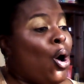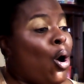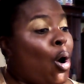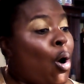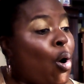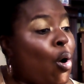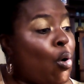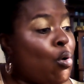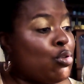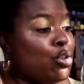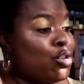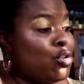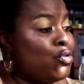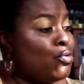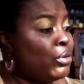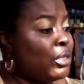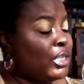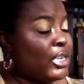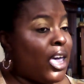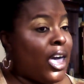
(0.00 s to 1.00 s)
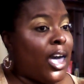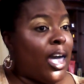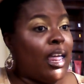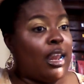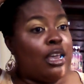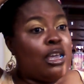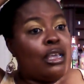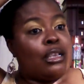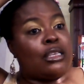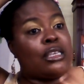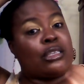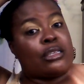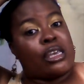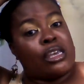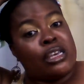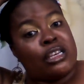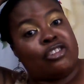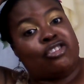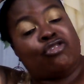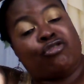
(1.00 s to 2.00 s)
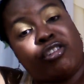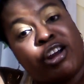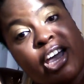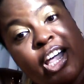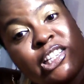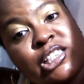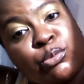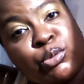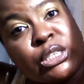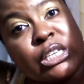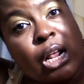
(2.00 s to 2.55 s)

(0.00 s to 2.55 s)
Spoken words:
oh, you said his dreads